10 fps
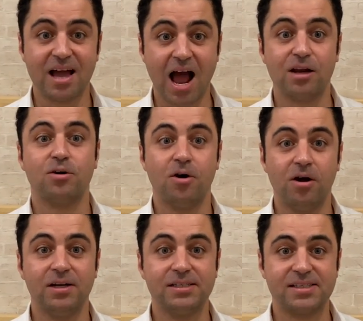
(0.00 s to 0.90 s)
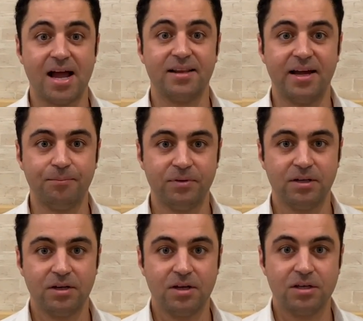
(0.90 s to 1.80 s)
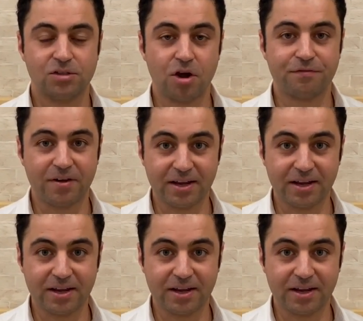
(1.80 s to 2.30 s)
alcohol inside them. So if I